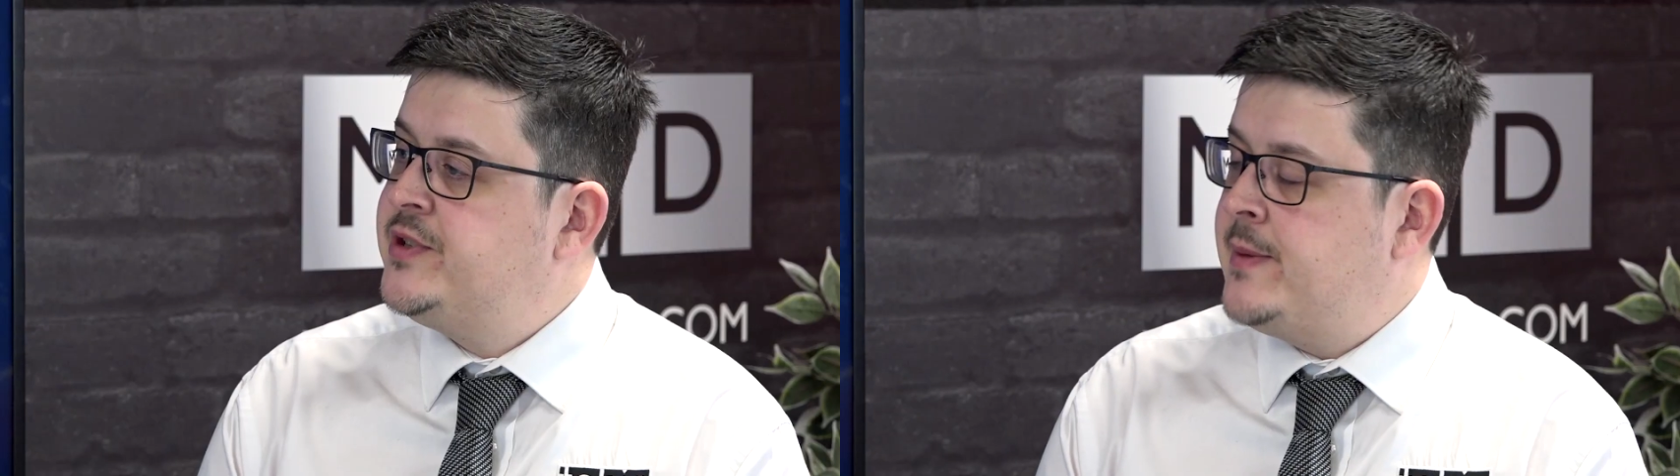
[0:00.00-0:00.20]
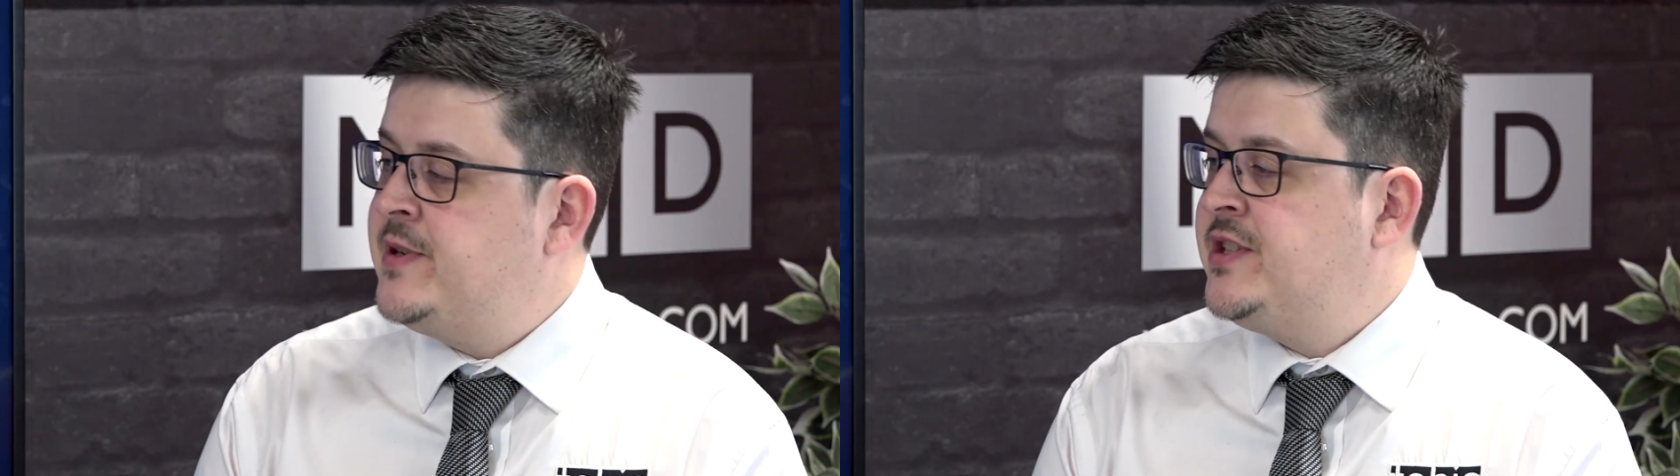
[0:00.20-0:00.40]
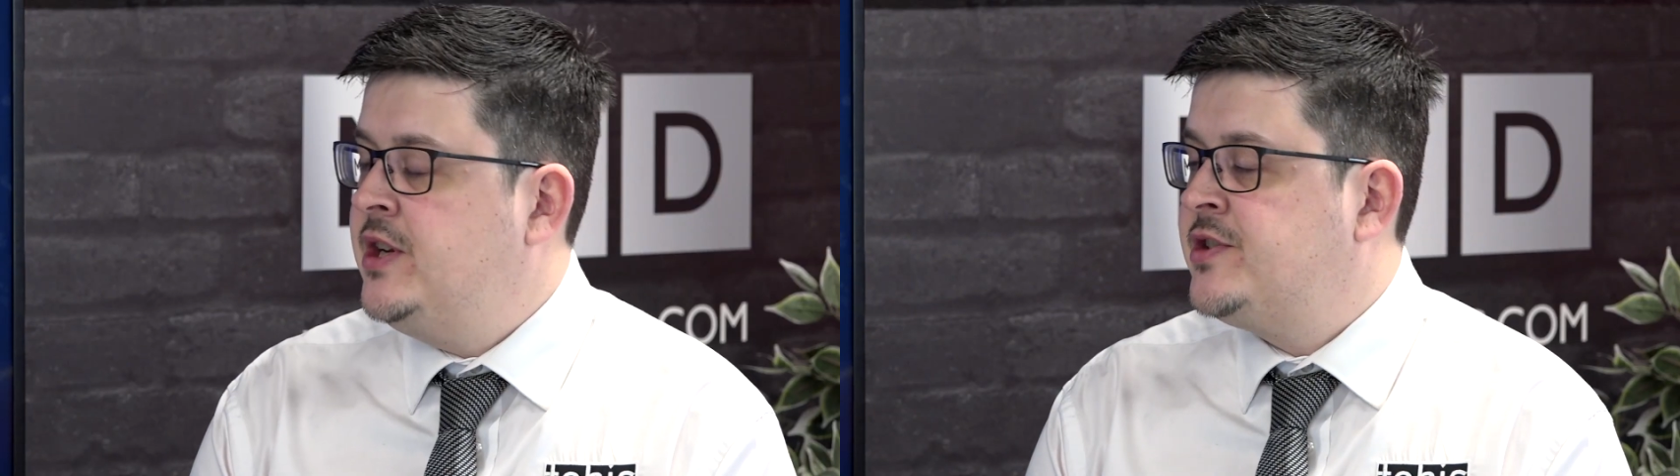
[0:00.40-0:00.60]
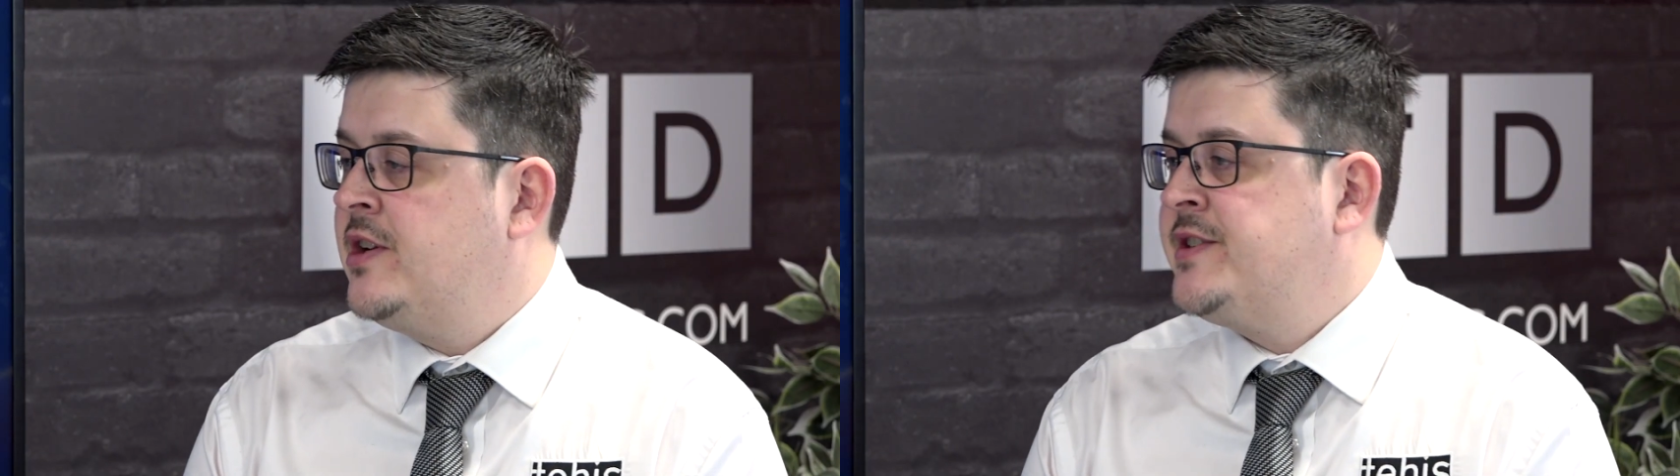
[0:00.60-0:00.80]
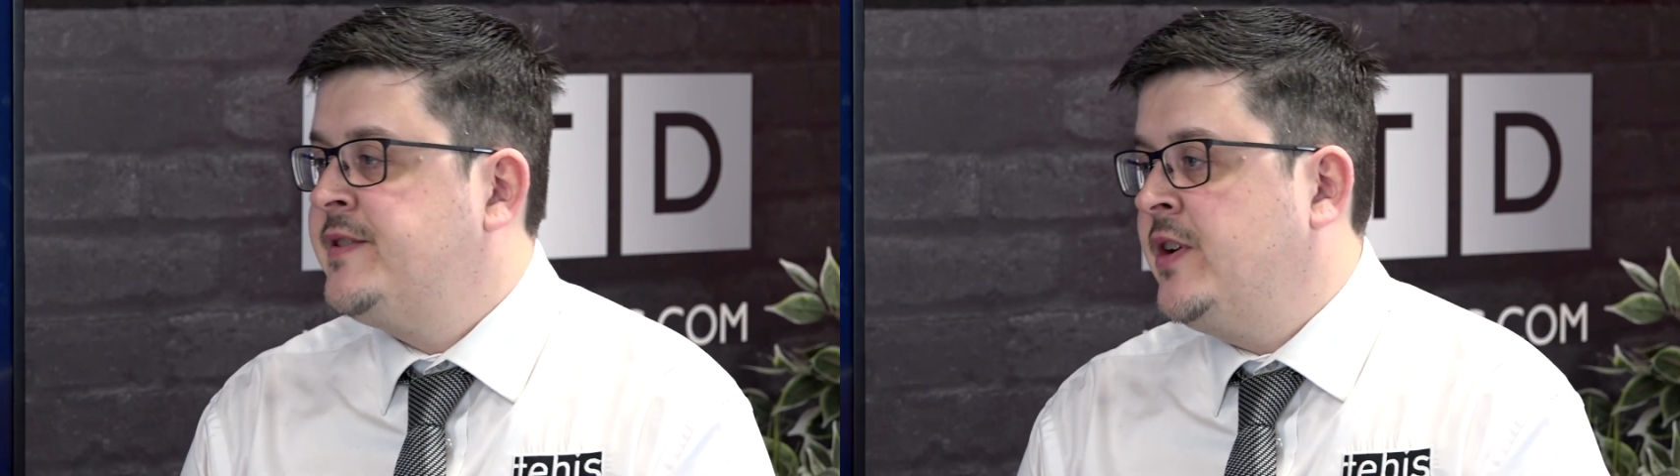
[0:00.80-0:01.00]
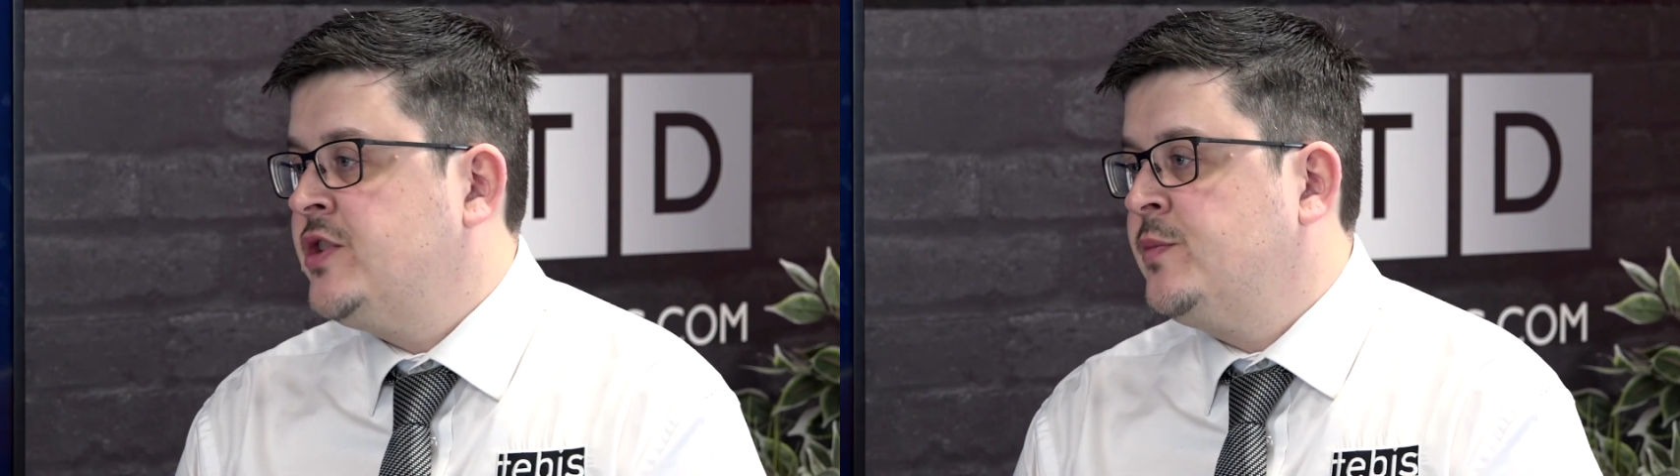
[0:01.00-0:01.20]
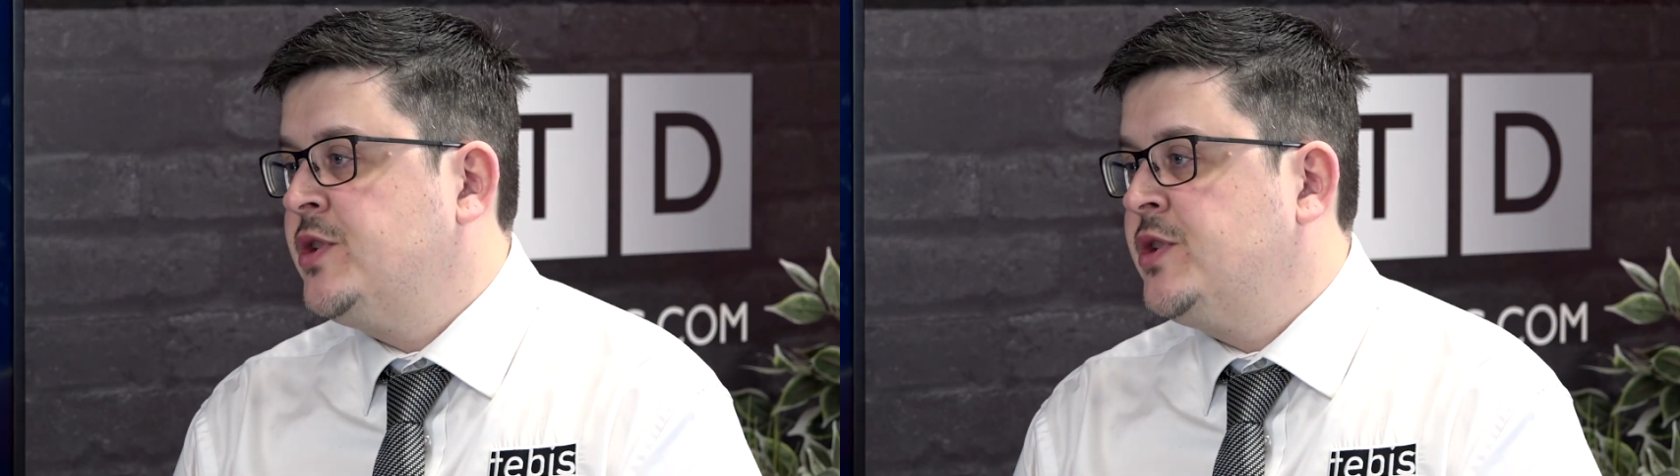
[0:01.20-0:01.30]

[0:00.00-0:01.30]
Tebis utilises the virtual